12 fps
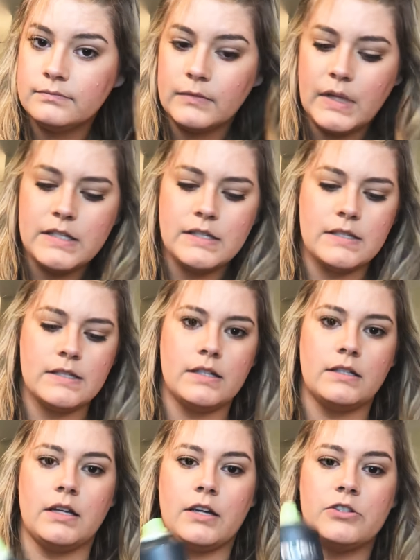This is
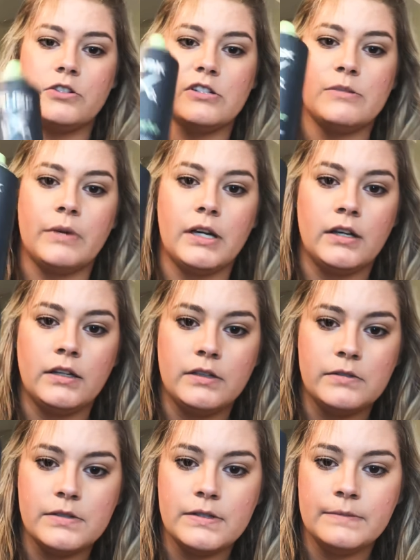the texture spray I
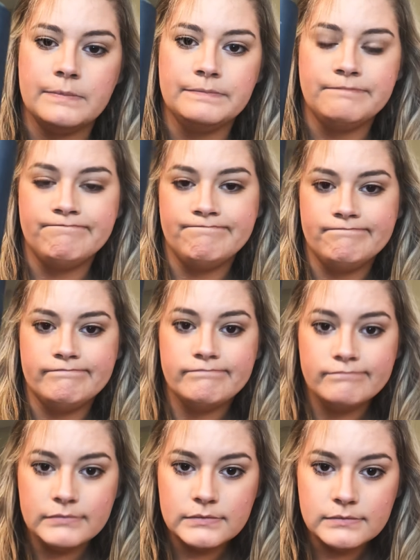use.
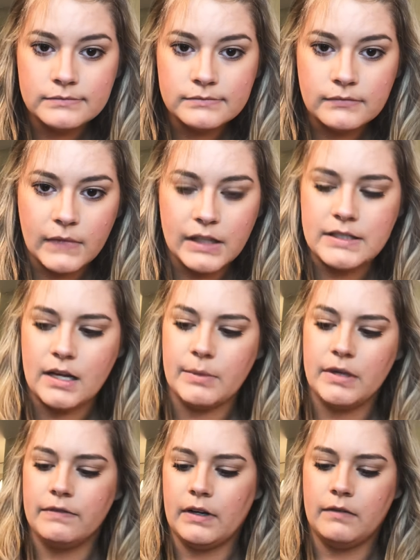It's not
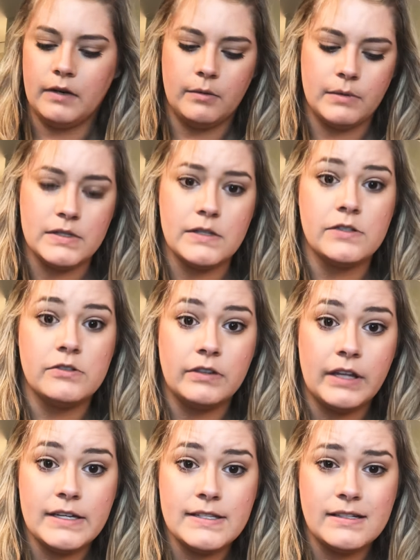my favorite. My sister
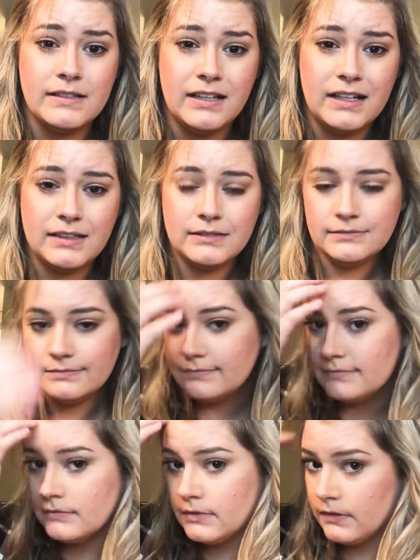likes it a lot.
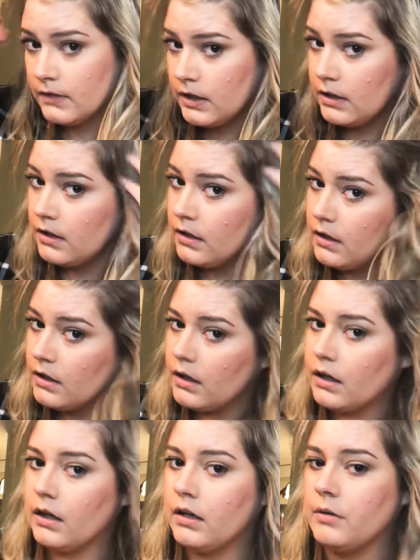
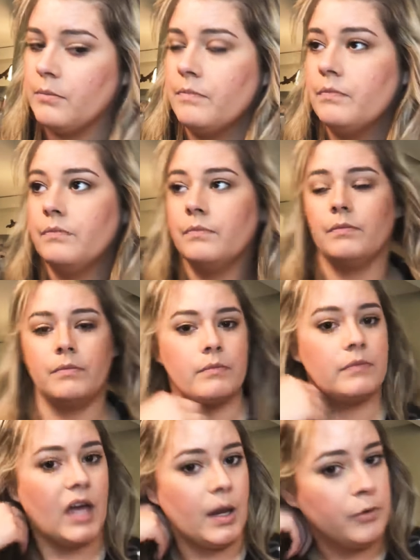
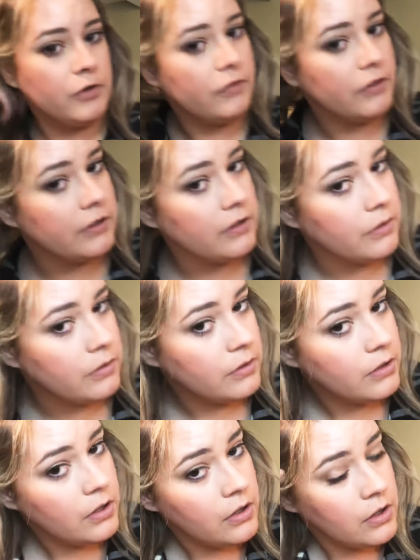I prefer the
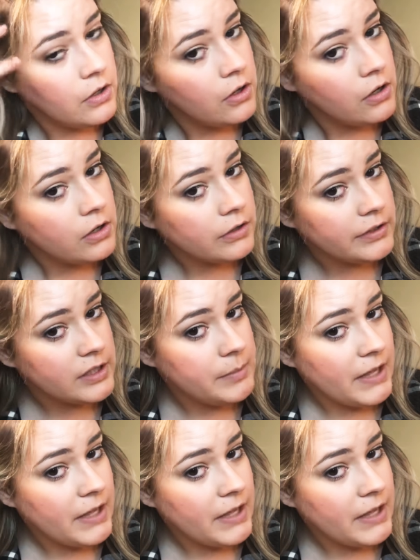Oribe.